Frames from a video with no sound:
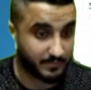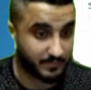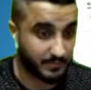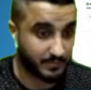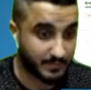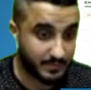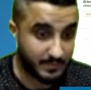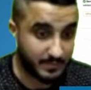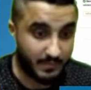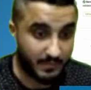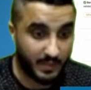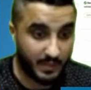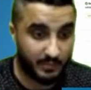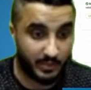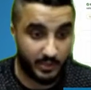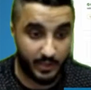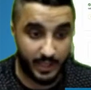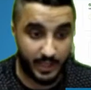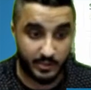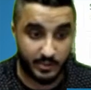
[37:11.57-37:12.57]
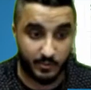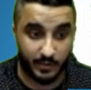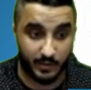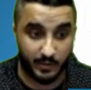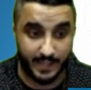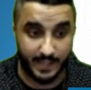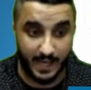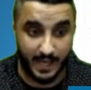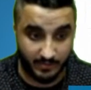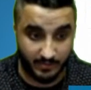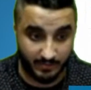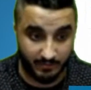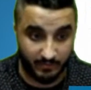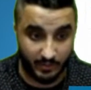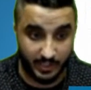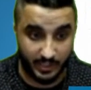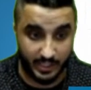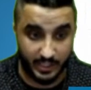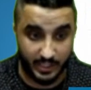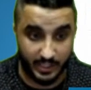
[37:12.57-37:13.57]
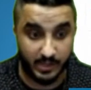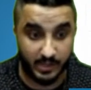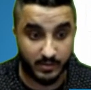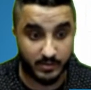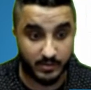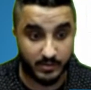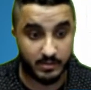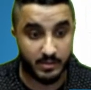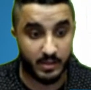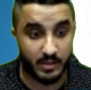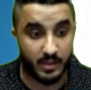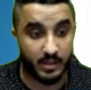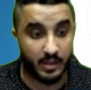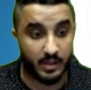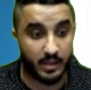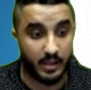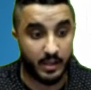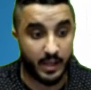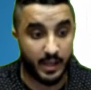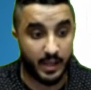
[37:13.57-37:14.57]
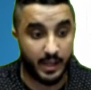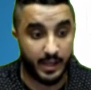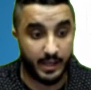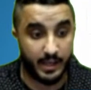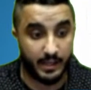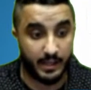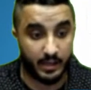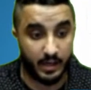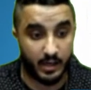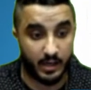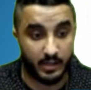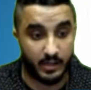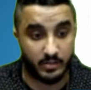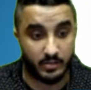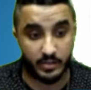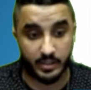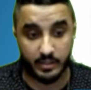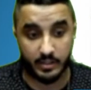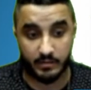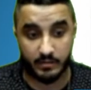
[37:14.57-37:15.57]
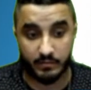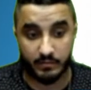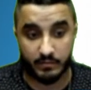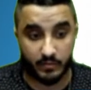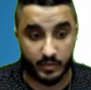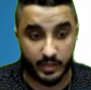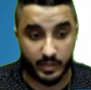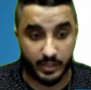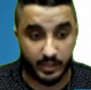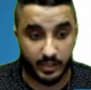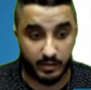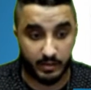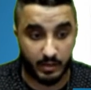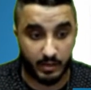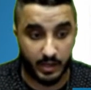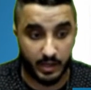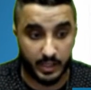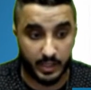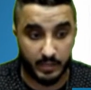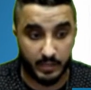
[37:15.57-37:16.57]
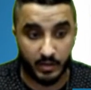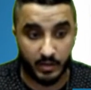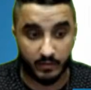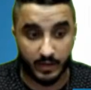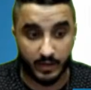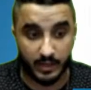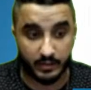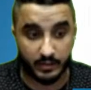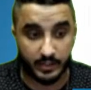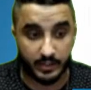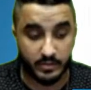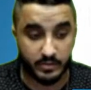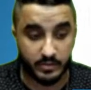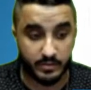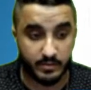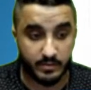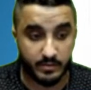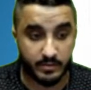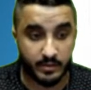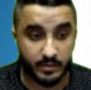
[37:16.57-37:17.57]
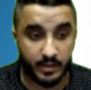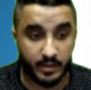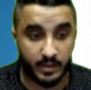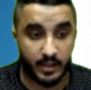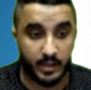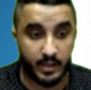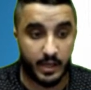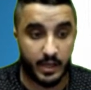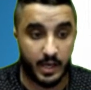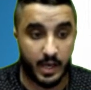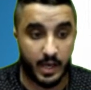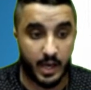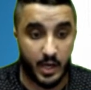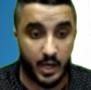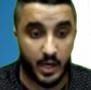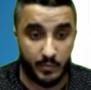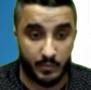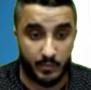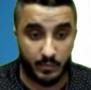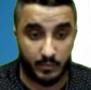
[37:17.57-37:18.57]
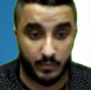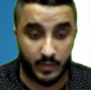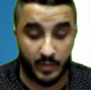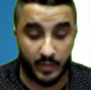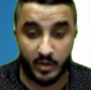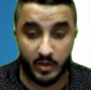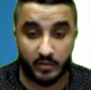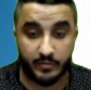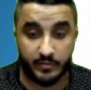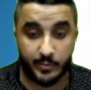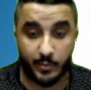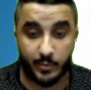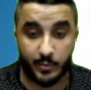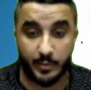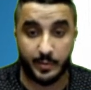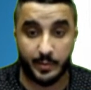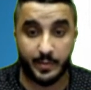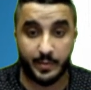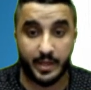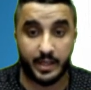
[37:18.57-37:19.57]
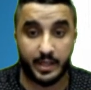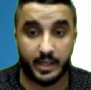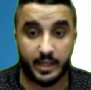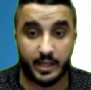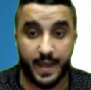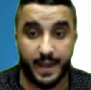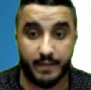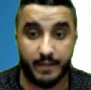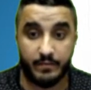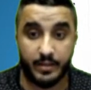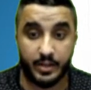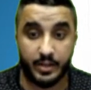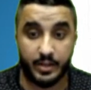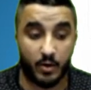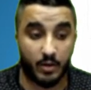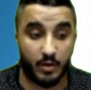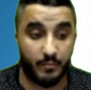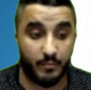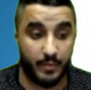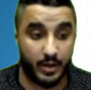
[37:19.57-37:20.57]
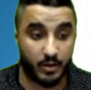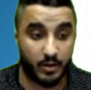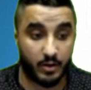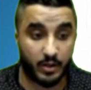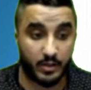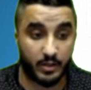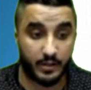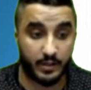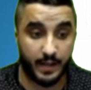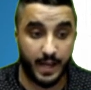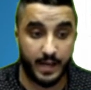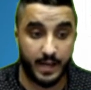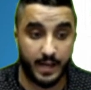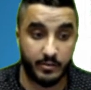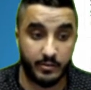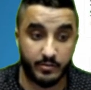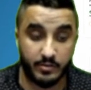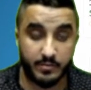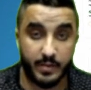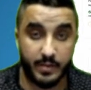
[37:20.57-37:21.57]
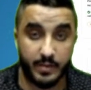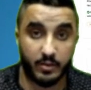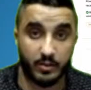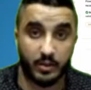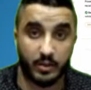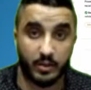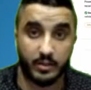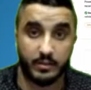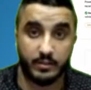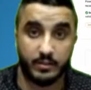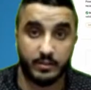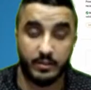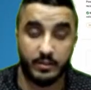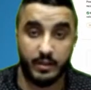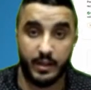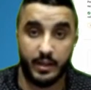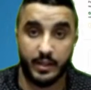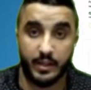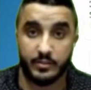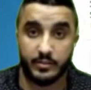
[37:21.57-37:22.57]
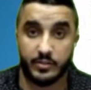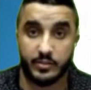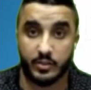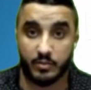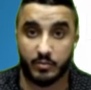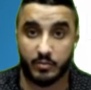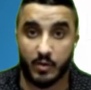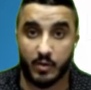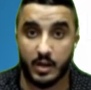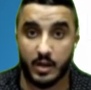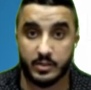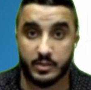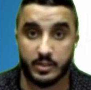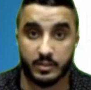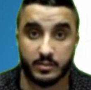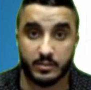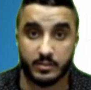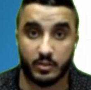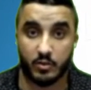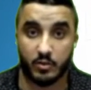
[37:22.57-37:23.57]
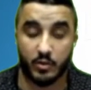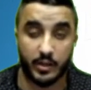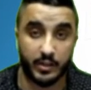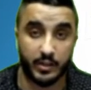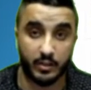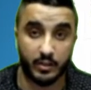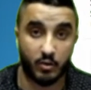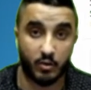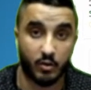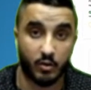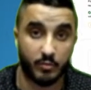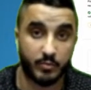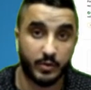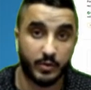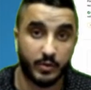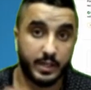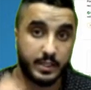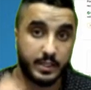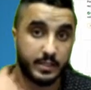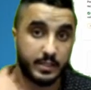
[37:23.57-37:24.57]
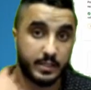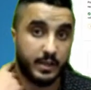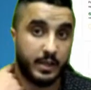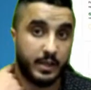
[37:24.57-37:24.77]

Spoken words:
When you get 20,000 free emails and 100 free email validations, let me know if you want me to make a video on Mailgun and how to use Mailgun into your projects and incorporate it.